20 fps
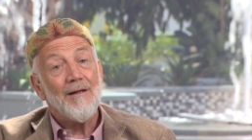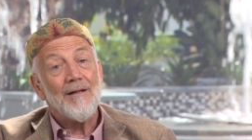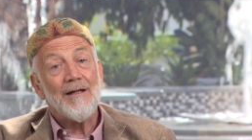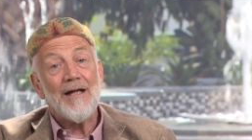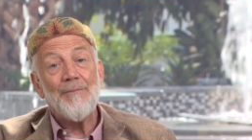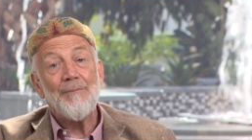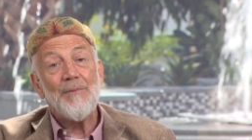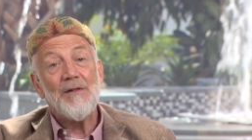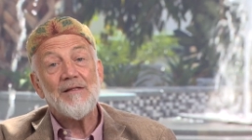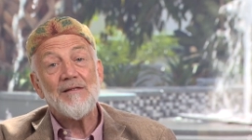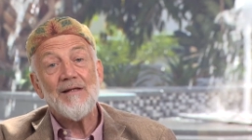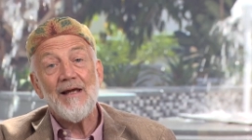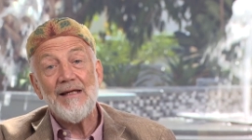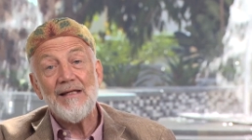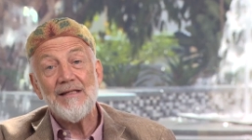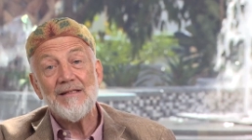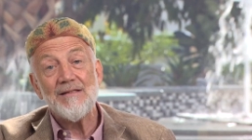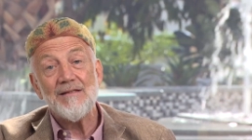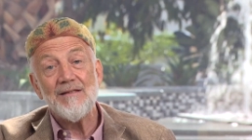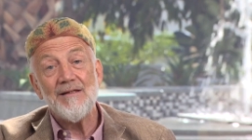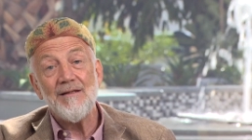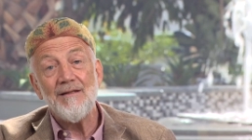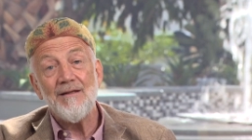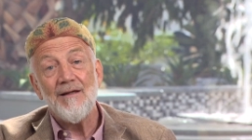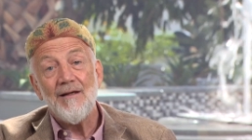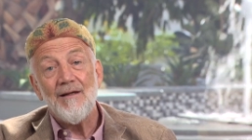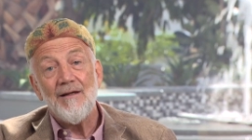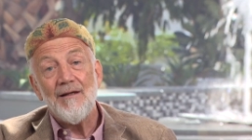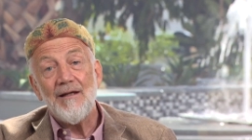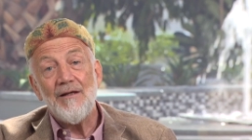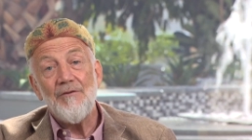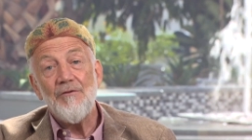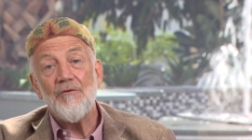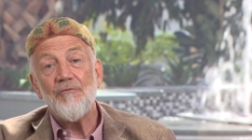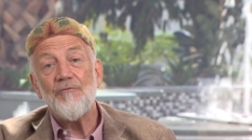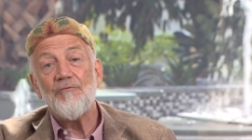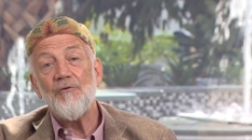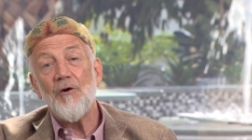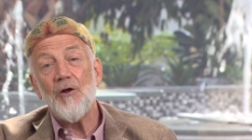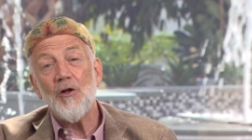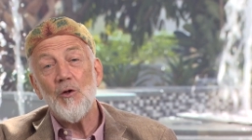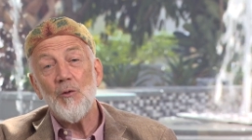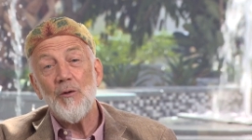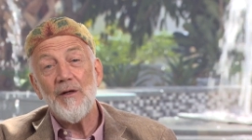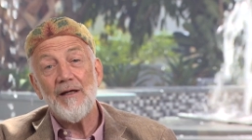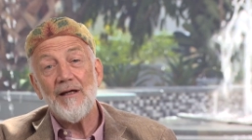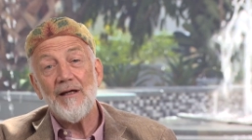can be tasted in the following